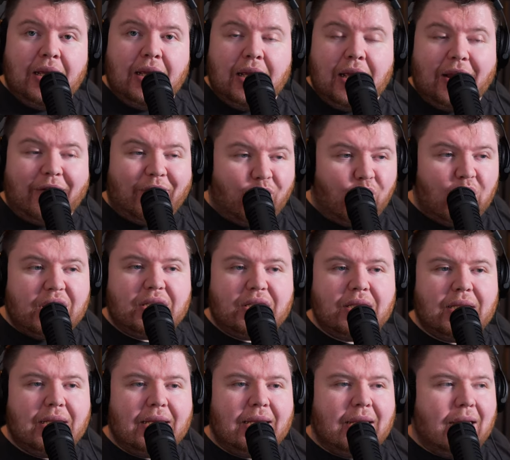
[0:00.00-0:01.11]
I've
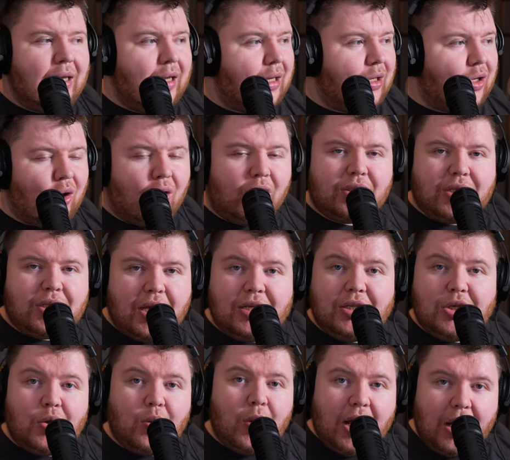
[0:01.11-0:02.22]
recently got a
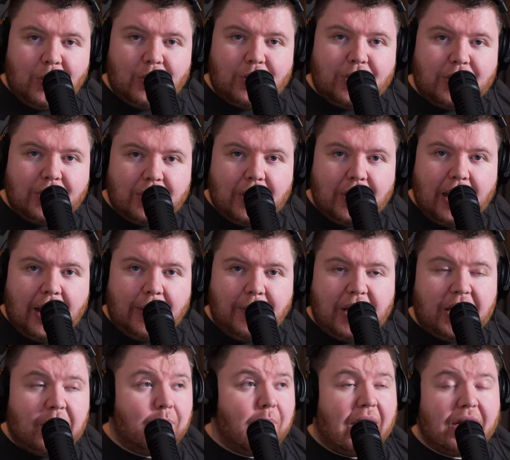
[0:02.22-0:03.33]
new house. I'm
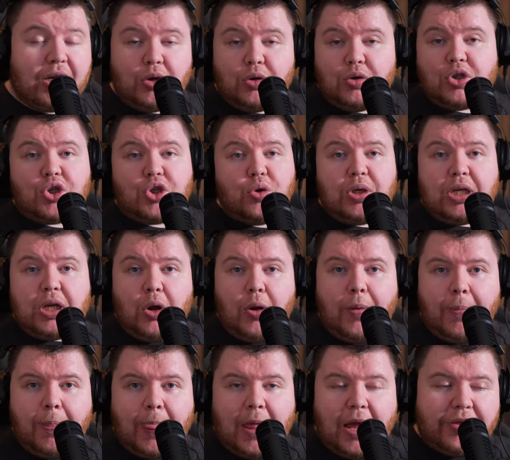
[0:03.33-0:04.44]
in my new studio
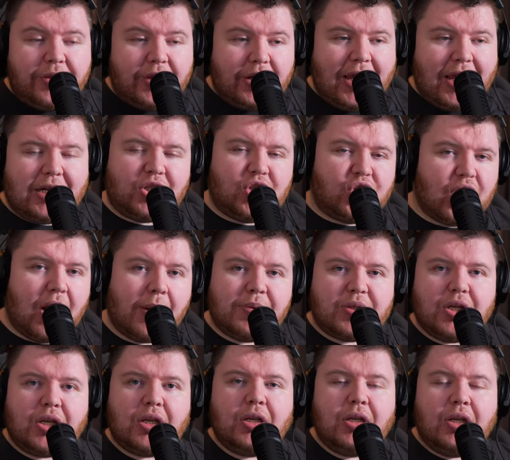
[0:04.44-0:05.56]
and the next
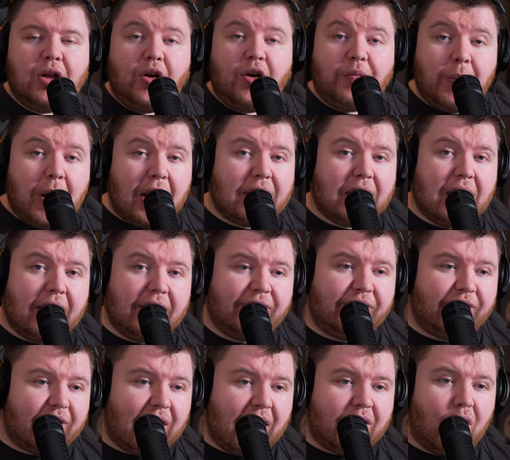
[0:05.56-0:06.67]
chapter of my
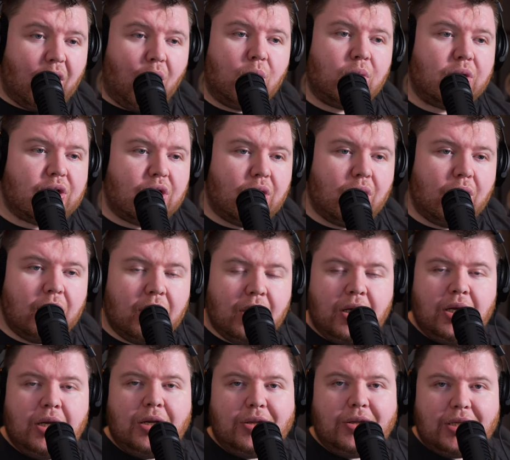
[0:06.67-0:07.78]
life and also
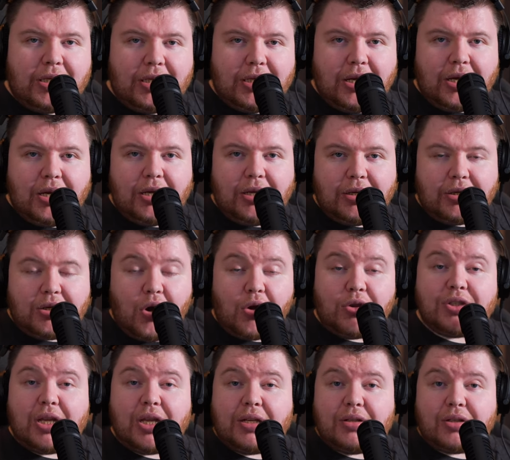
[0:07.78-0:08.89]
the uh,
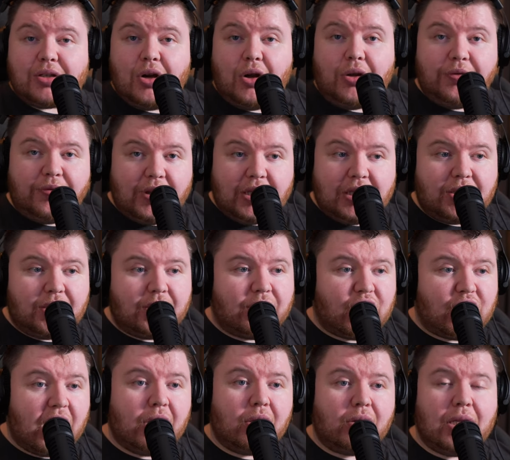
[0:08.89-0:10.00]
content of this
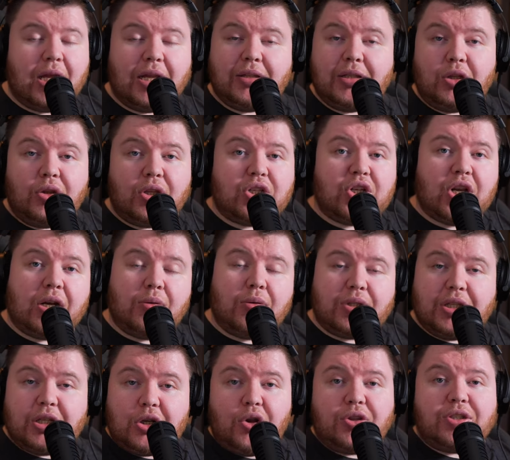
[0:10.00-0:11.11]
channel and the other channels
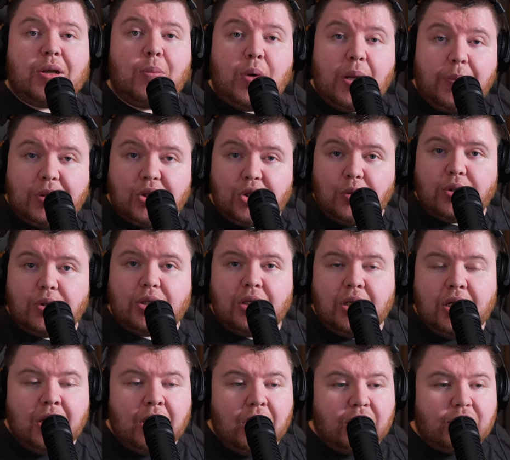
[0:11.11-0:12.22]
and the content we produce.
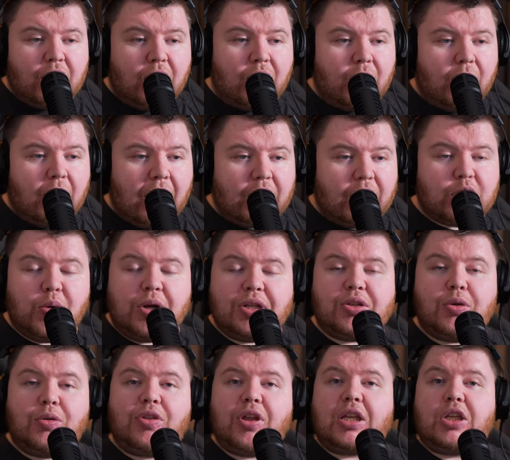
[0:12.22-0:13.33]
So I just wanted
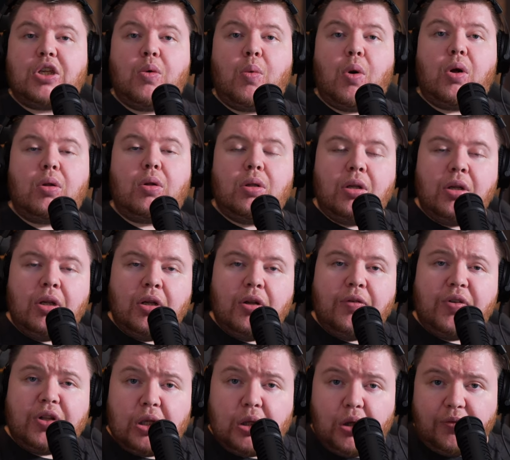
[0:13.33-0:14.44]
to thank you all
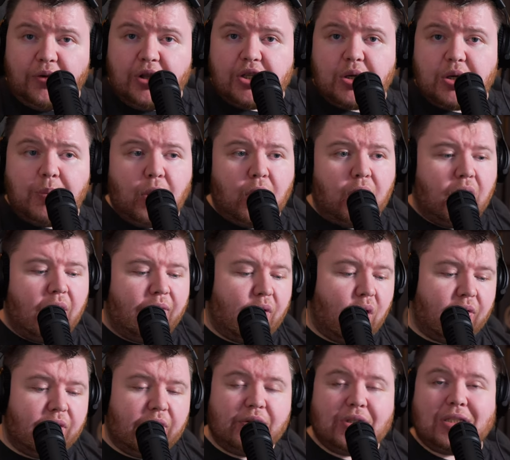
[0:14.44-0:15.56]
for the love and the support of
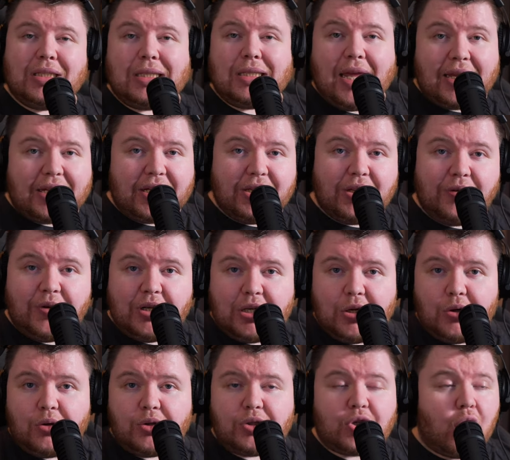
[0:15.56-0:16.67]
all you liking the
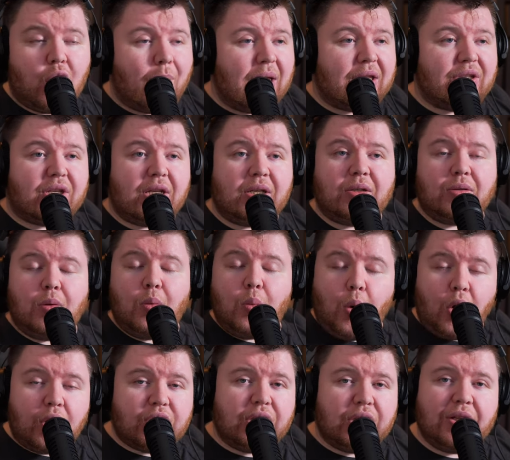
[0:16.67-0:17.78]
videos, commenting,
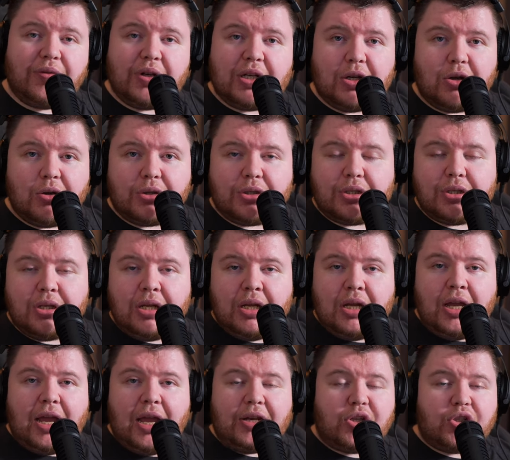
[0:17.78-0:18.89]
watching the videos,
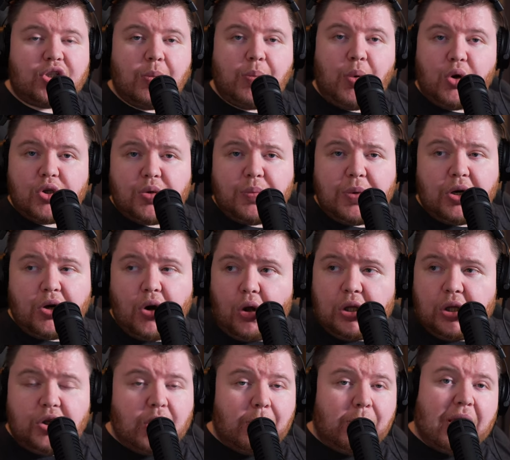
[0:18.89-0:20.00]
and just supporting me on all
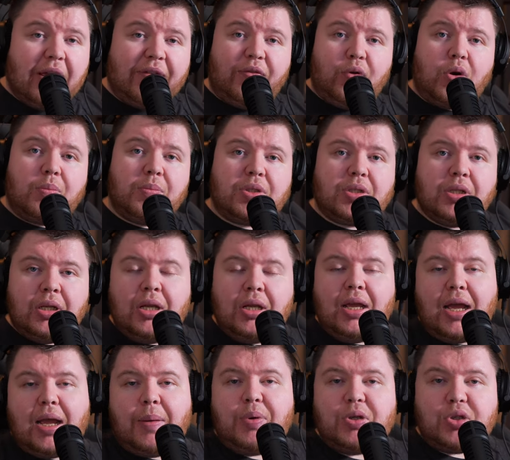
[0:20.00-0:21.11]
the other platforms
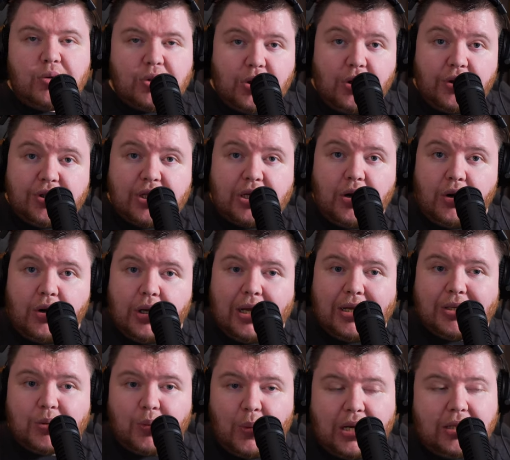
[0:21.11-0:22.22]
I produce content on
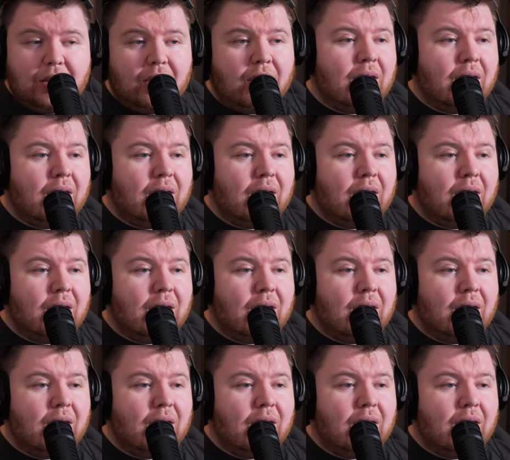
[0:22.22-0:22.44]
as well.